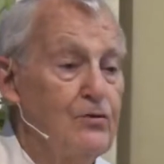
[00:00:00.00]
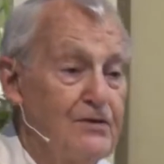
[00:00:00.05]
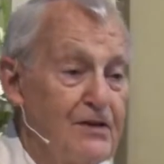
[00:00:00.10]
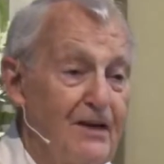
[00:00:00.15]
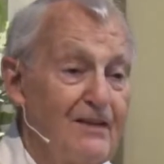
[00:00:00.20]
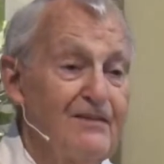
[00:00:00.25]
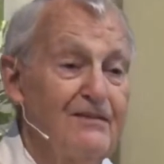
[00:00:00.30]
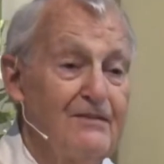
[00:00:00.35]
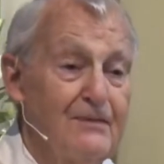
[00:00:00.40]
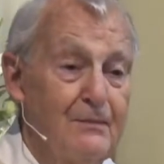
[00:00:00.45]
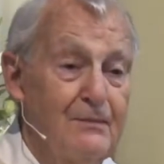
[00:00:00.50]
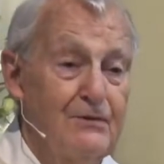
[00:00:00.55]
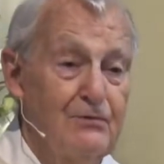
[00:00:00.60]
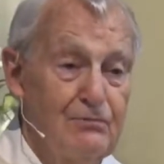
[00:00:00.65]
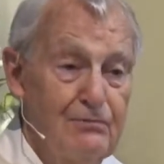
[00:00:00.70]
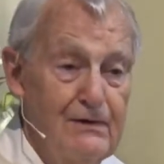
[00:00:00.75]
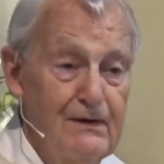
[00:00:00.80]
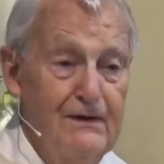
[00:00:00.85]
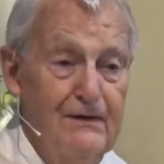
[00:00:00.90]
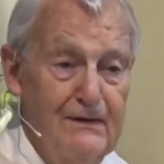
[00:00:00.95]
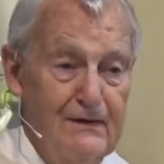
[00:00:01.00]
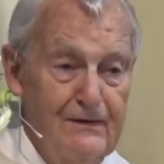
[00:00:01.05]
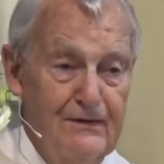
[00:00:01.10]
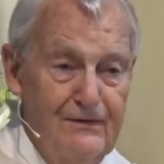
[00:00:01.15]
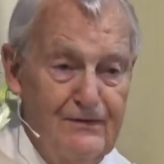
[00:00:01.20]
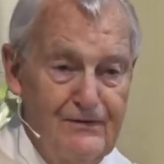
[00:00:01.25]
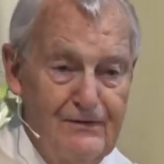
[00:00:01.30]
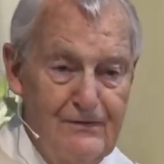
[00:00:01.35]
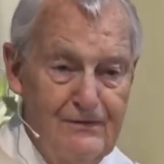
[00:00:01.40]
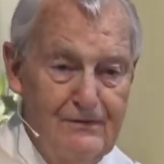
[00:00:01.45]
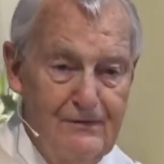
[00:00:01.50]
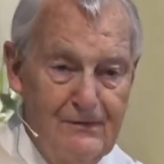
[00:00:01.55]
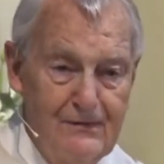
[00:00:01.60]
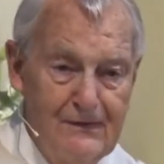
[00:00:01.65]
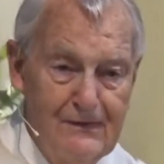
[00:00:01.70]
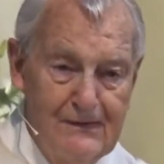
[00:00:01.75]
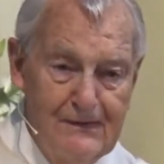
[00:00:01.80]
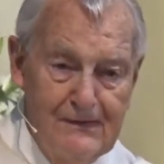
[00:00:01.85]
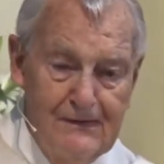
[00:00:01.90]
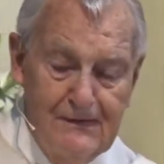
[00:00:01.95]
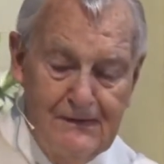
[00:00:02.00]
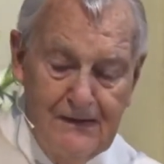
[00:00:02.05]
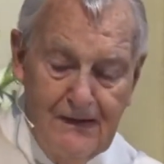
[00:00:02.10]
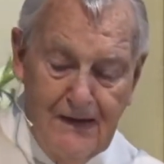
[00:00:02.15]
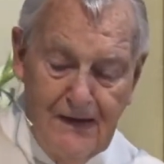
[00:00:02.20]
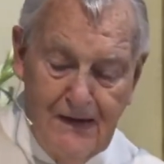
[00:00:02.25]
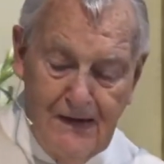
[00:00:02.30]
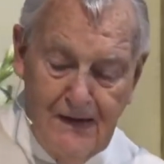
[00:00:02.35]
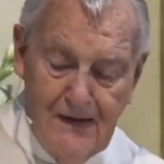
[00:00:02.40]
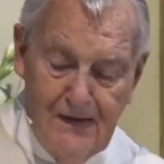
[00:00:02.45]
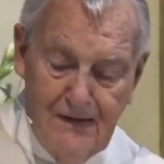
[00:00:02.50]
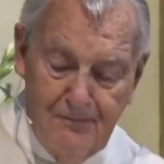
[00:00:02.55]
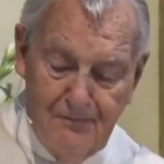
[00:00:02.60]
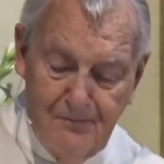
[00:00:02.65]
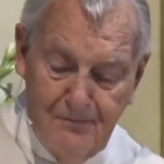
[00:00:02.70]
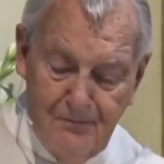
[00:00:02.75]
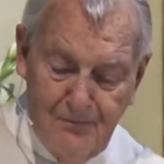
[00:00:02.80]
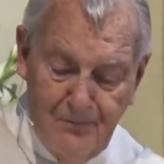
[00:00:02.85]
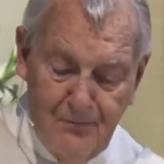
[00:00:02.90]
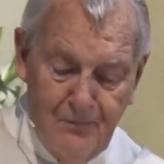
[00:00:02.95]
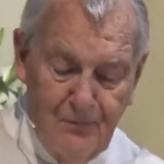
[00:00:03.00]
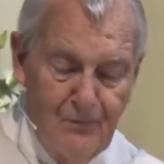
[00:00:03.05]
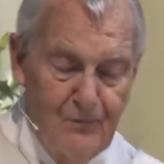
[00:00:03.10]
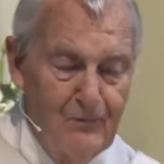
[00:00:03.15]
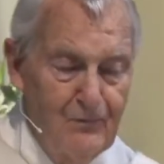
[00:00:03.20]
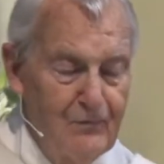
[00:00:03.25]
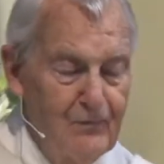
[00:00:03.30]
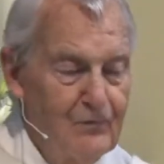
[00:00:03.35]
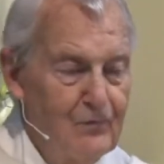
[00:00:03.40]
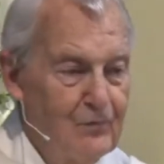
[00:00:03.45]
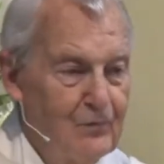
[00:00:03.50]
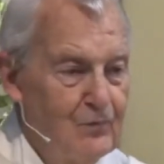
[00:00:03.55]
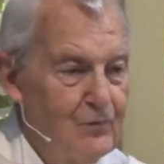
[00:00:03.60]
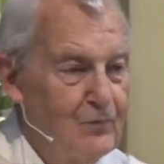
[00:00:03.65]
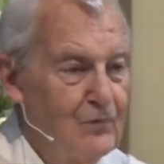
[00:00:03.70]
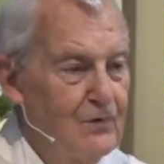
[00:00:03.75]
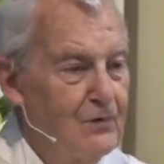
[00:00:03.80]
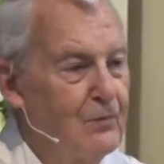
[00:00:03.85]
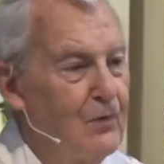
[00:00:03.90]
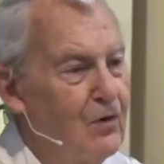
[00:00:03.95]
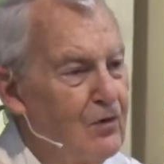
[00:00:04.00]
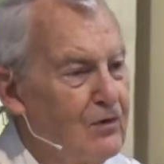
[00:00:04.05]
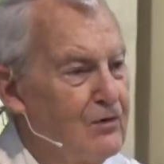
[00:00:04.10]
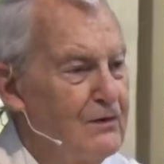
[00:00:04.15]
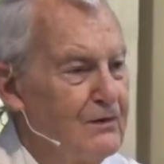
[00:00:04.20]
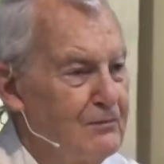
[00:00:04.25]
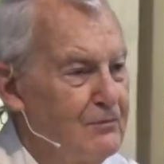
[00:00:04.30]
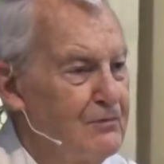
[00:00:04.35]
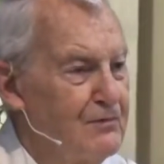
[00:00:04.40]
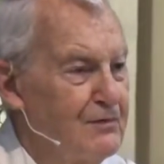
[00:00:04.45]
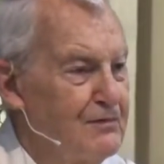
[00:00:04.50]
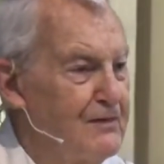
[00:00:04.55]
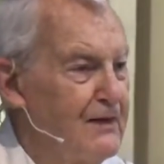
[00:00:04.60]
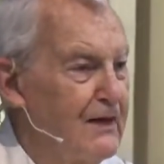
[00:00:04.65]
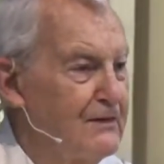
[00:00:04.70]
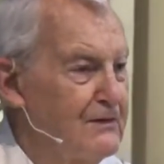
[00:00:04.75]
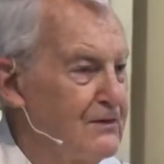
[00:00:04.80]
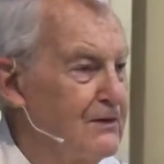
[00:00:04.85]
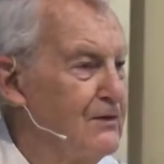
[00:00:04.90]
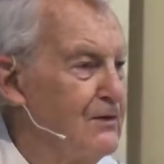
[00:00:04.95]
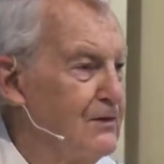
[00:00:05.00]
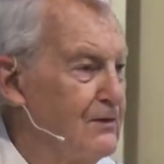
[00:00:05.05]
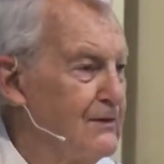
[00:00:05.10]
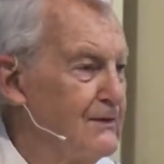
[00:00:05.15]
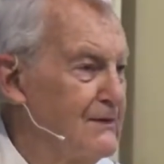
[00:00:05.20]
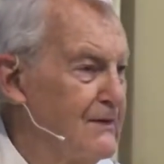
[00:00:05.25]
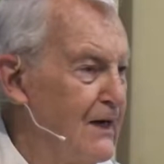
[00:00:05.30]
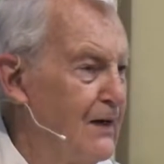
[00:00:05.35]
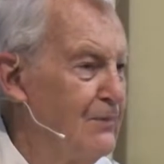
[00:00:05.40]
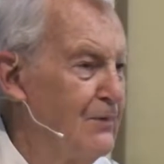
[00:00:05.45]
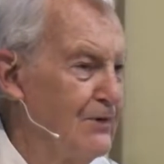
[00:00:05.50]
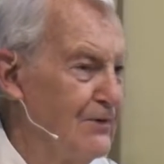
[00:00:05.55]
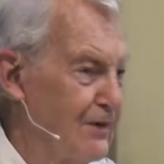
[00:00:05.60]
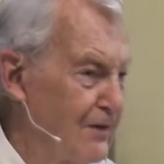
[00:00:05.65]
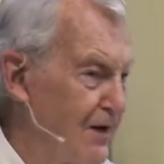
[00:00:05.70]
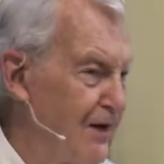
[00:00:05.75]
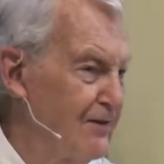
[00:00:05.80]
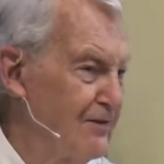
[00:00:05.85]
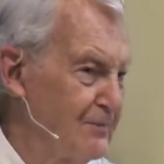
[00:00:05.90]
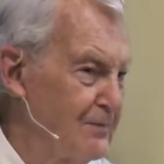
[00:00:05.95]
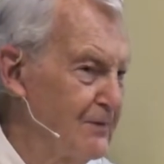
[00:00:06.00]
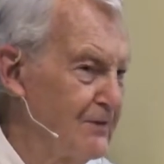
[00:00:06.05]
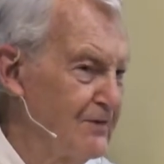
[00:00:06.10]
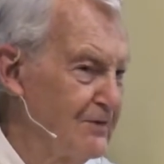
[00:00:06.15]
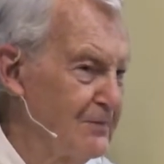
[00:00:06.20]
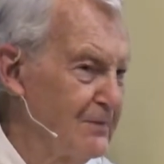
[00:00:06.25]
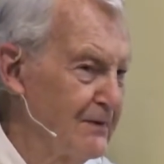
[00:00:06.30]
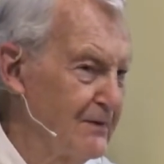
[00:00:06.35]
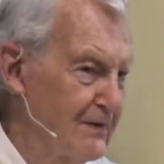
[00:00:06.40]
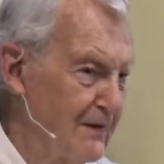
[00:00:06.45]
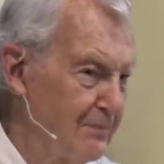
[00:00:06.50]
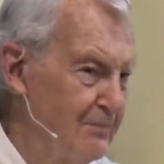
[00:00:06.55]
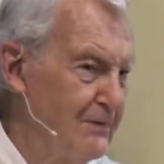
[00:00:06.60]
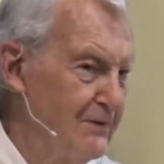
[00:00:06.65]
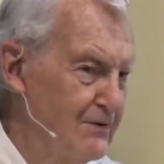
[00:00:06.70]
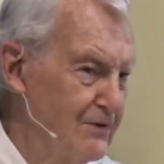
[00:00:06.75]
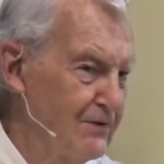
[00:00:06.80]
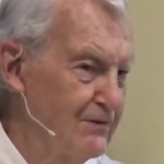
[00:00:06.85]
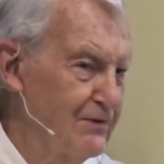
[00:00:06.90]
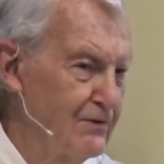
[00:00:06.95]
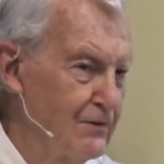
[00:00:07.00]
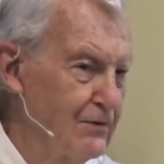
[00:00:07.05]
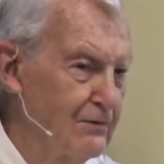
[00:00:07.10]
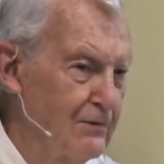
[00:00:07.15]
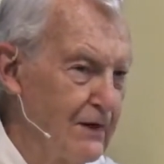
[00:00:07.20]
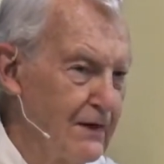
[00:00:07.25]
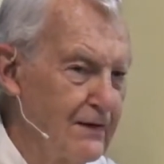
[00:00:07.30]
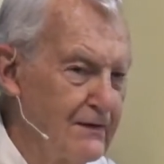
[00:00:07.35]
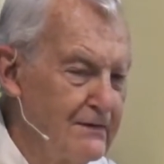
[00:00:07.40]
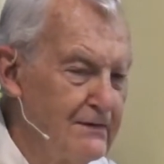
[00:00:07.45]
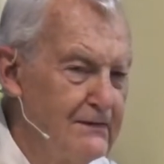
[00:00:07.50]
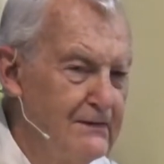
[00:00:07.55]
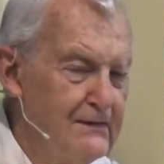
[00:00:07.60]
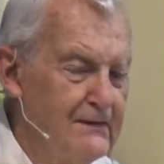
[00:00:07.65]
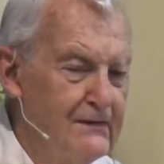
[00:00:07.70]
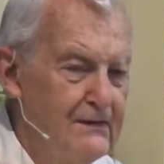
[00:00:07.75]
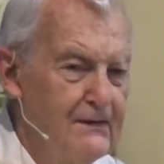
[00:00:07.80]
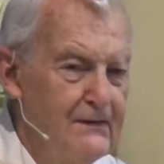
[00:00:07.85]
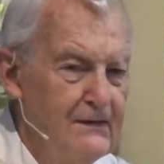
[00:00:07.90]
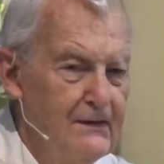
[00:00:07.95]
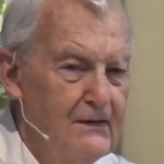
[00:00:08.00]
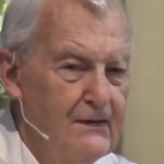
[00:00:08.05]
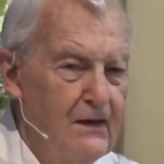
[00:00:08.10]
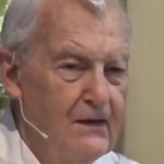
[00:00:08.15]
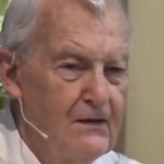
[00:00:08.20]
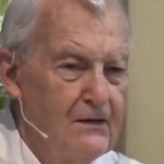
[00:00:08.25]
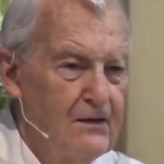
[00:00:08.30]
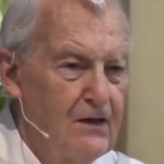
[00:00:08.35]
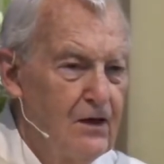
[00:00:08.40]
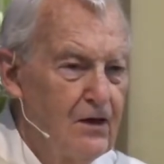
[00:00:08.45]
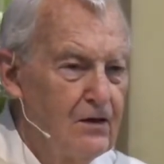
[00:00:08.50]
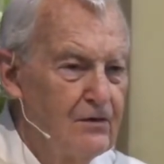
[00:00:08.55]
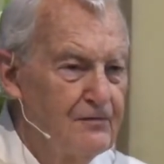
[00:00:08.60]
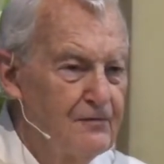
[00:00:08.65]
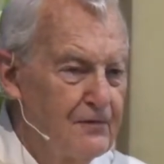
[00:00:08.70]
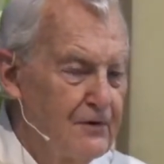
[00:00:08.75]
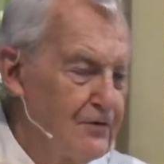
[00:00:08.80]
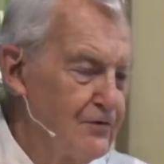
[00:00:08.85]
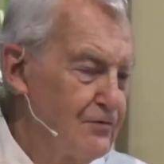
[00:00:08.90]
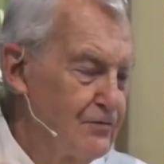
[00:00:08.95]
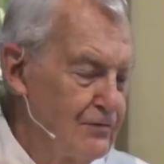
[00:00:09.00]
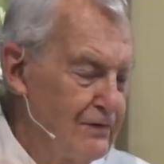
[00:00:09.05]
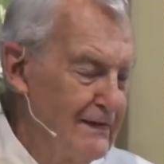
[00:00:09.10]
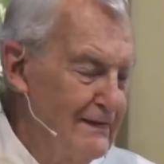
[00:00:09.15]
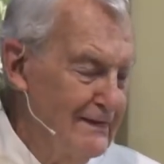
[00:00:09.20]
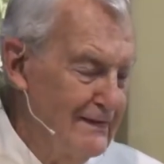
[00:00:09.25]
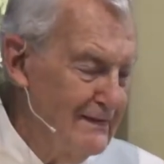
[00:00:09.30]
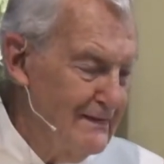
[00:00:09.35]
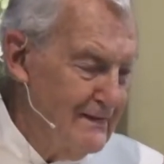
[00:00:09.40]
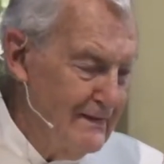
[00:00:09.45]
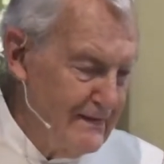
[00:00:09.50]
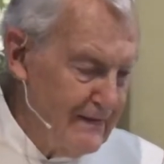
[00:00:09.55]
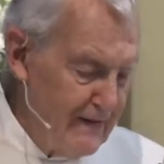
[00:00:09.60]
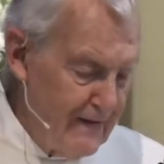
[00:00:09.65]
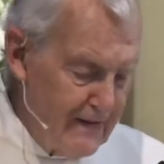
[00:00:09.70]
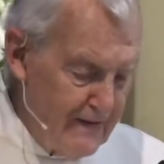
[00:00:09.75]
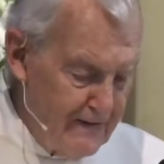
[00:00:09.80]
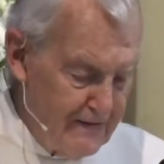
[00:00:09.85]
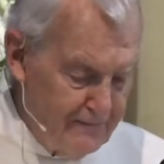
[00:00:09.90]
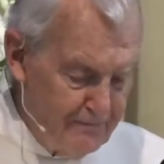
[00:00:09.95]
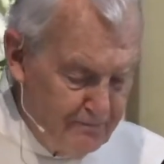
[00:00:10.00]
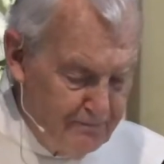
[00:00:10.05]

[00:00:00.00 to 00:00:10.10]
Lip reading: Testament readings. We're more reflecting all the time on the Gospels, but let me just look at our first reading today